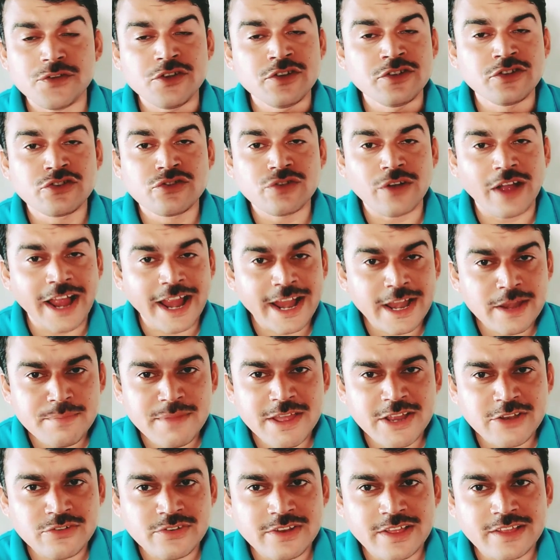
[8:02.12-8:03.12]
you enjoyed
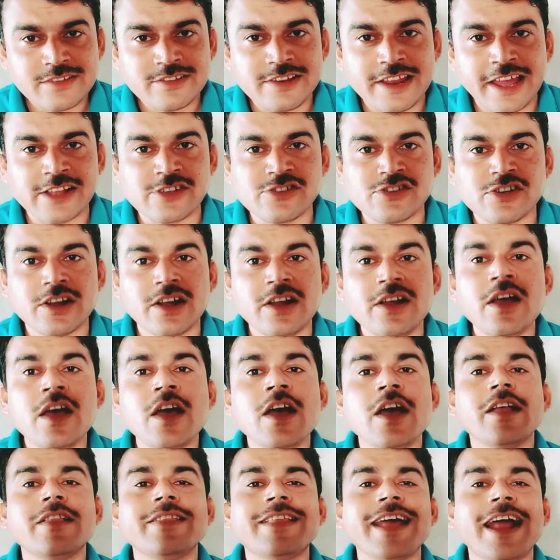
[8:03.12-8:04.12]
my today's lecture,
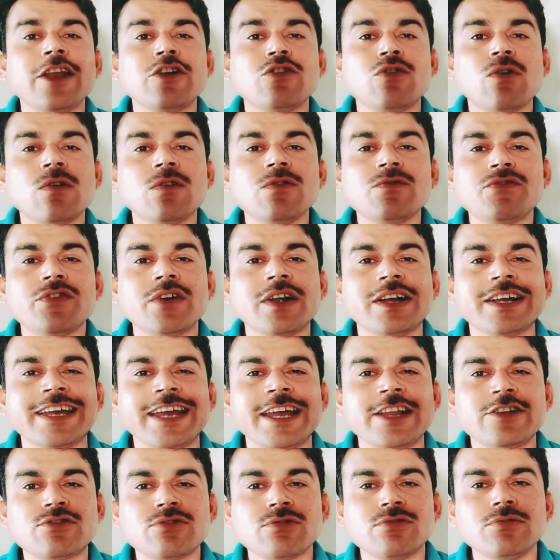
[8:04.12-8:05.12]
then don't
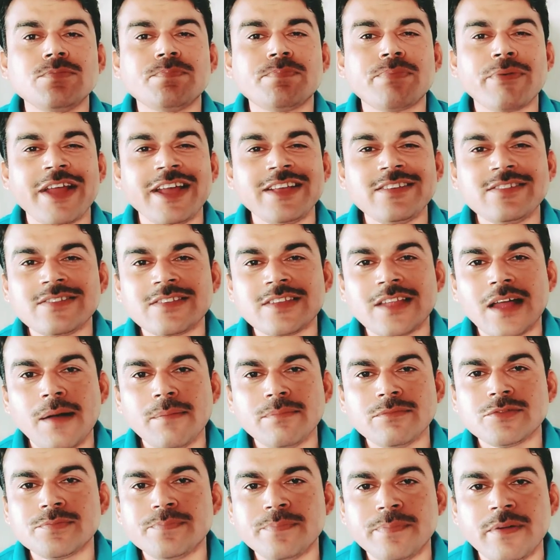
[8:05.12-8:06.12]
forget to press
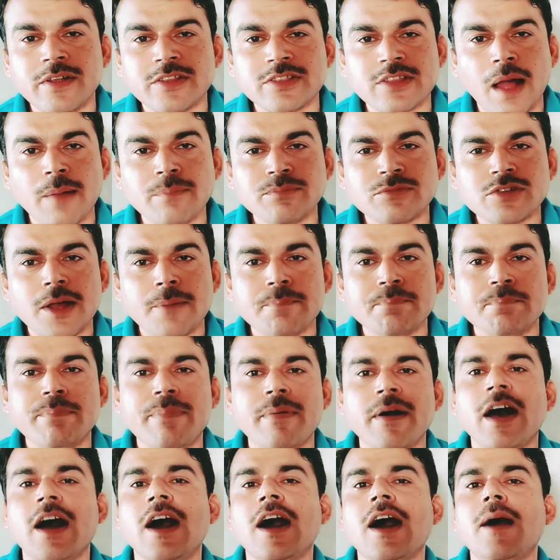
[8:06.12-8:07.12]
thumbs
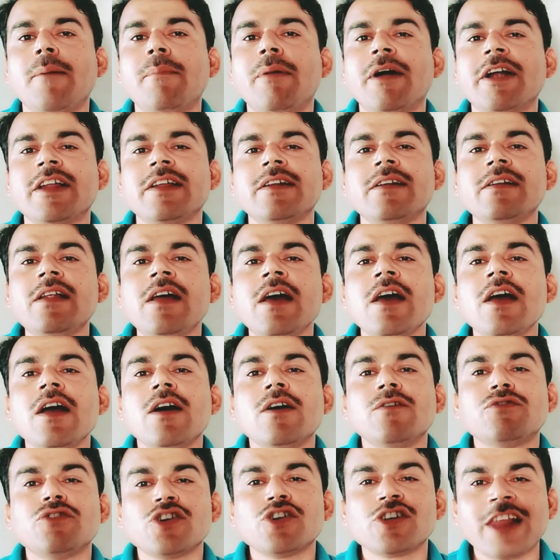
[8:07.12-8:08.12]
up button
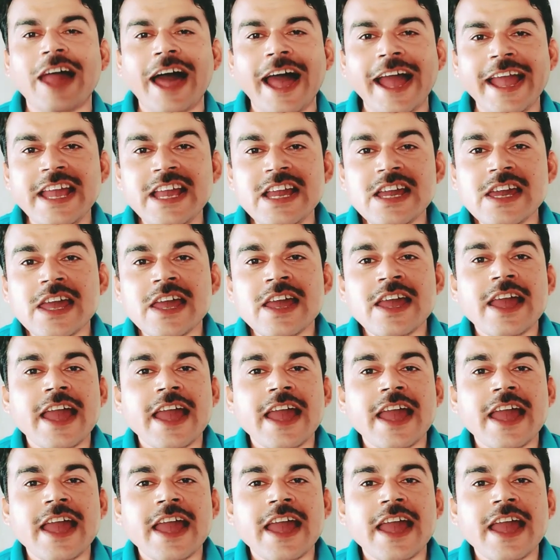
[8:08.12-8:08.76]
for like,